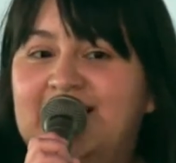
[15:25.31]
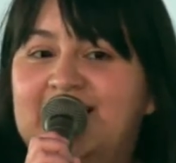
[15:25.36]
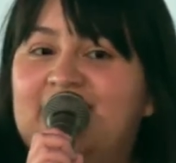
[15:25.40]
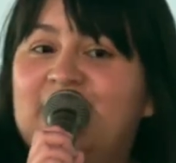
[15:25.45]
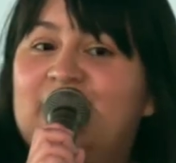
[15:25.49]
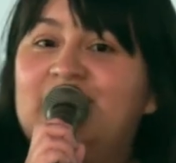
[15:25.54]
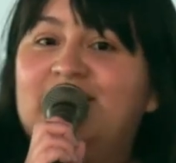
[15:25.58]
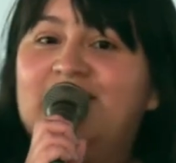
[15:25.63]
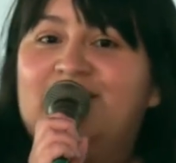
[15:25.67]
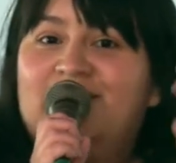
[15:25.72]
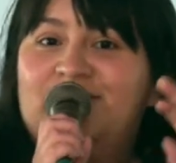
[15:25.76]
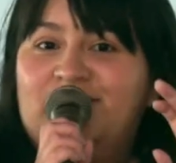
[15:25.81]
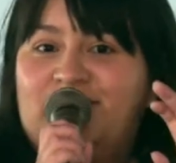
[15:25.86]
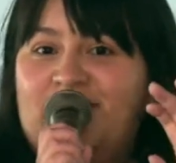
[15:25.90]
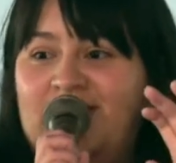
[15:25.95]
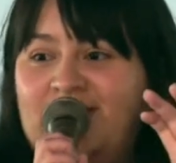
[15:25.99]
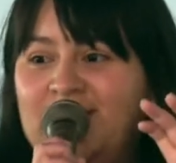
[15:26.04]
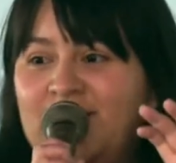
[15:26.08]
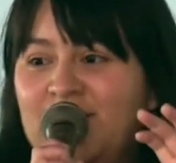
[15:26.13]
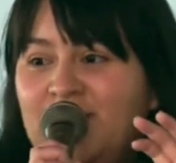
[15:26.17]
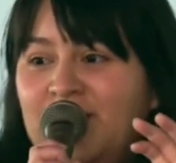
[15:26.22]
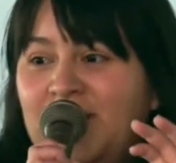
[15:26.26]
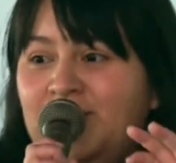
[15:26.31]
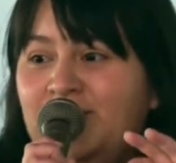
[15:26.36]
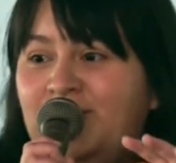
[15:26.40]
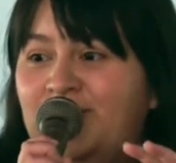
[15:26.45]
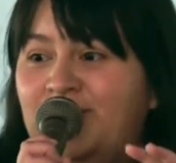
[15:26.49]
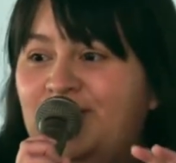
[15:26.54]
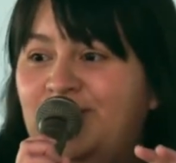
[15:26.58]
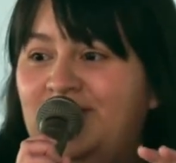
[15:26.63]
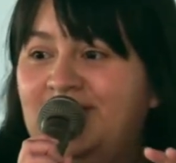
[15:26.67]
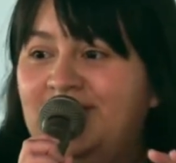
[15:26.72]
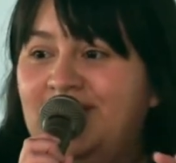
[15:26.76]
And I'll let Andrea come
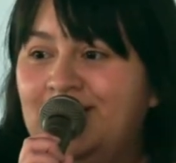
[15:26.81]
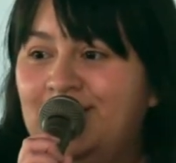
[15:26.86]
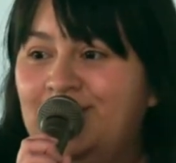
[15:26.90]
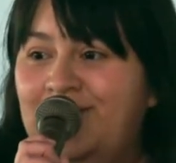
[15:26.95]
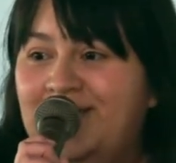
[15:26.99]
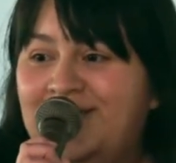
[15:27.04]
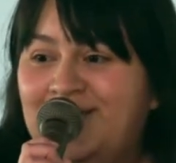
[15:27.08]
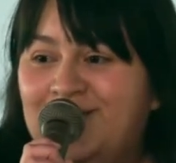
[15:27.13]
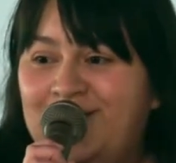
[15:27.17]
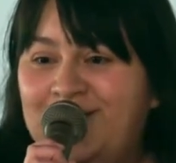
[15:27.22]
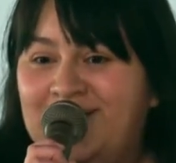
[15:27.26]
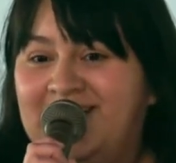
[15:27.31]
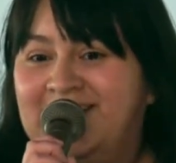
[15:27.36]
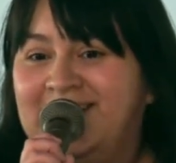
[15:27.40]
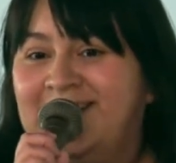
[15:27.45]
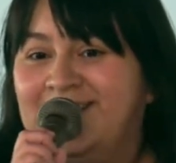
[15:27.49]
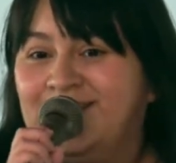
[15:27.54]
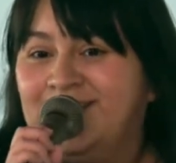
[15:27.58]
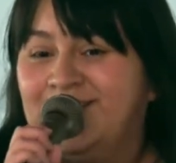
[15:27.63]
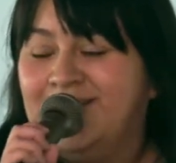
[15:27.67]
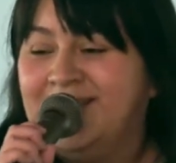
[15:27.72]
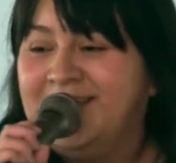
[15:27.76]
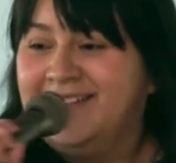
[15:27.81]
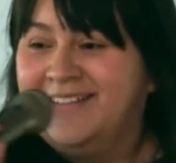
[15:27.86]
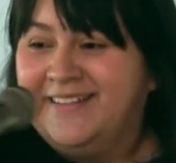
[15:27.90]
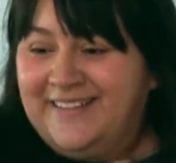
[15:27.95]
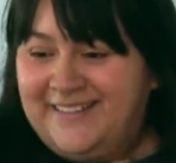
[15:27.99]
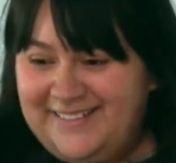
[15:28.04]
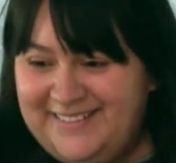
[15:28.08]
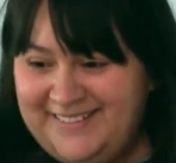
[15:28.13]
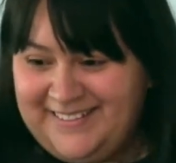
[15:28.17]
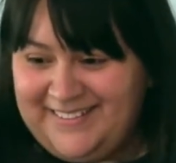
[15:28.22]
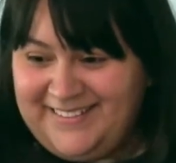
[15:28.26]
up. She's going to make a quick announcement.
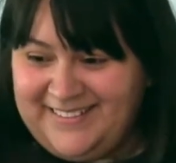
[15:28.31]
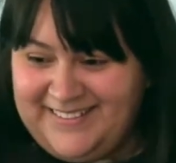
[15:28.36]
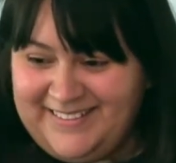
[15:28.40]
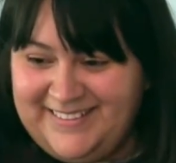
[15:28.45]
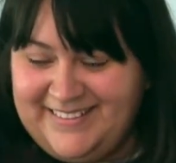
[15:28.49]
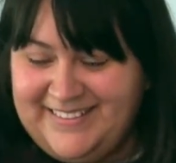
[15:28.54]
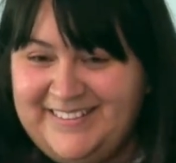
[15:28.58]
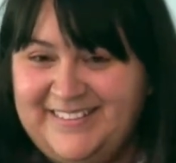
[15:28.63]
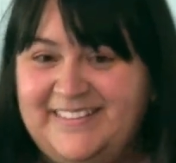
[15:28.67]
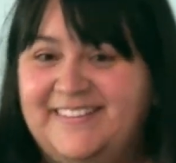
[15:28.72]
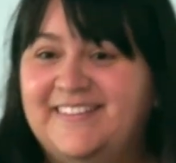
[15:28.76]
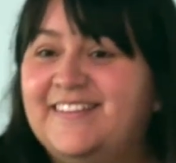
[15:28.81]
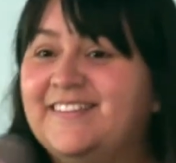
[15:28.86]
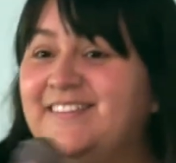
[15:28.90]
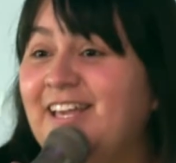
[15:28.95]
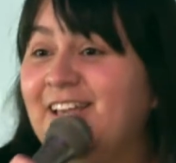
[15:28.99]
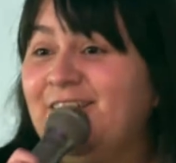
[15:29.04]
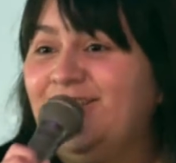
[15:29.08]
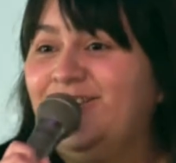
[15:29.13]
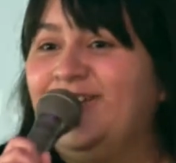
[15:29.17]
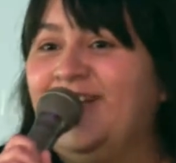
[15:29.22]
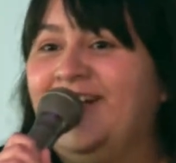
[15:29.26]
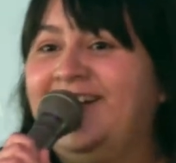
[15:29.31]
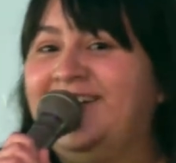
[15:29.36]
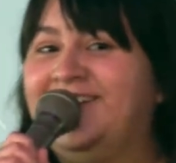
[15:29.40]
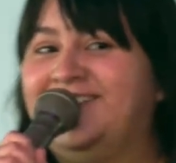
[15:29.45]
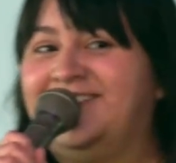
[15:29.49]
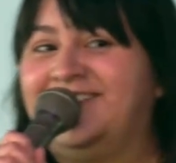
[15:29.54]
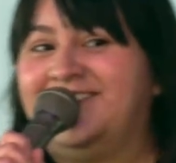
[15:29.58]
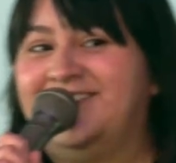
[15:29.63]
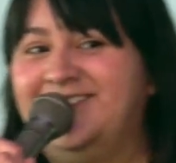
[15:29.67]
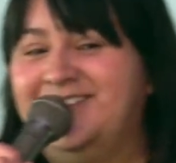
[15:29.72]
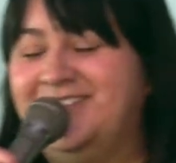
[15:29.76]
Thank you,
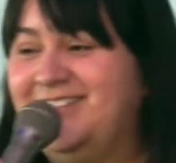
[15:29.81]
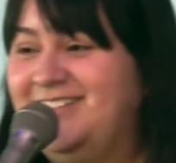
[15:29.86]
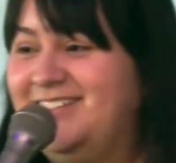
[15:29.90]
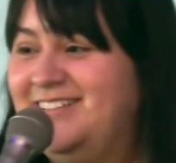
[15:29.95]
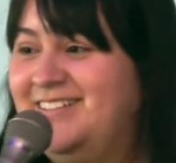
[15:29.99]
guys.